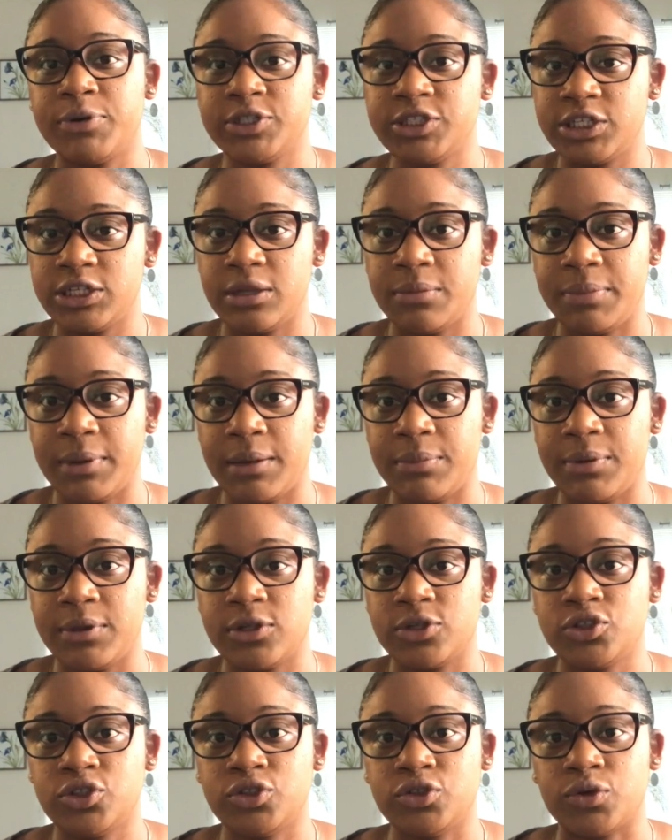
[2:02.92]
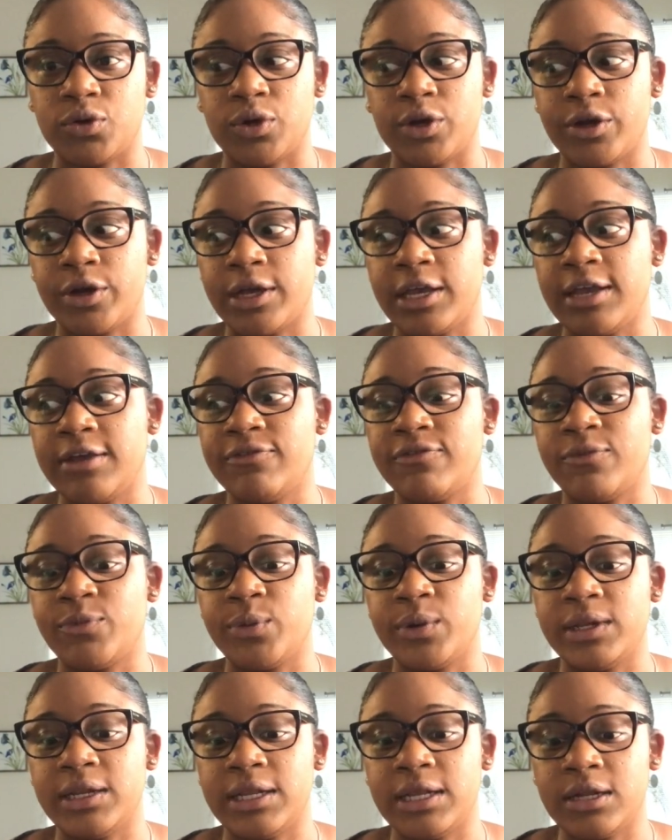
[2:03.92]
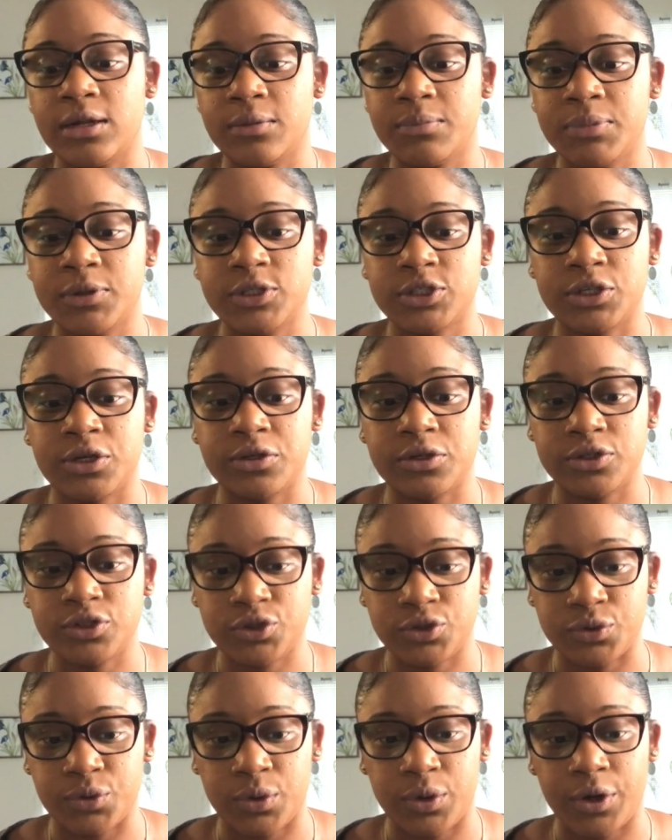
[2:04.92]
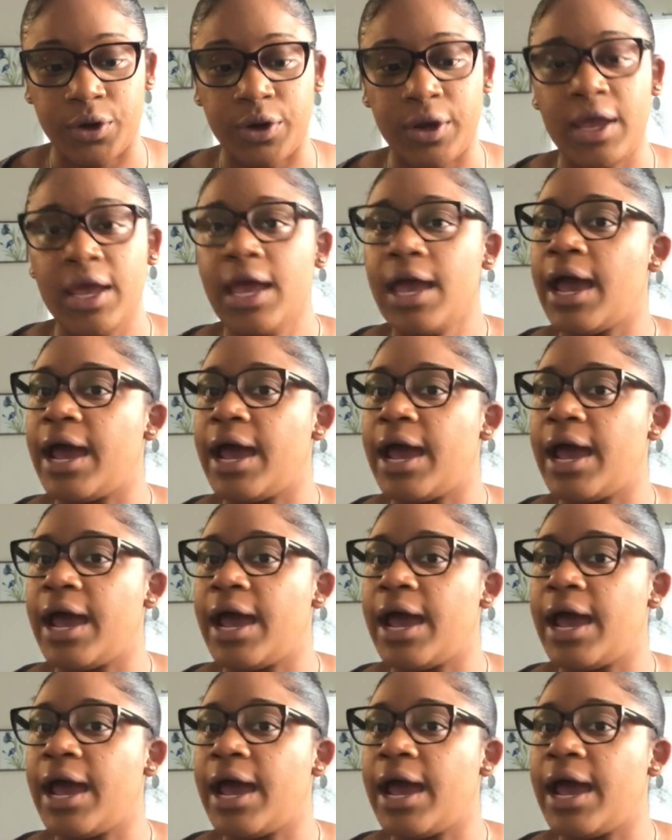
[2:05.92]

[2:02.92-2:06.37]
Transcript: pushing the baby in the stroller if we didn't push her in the stroller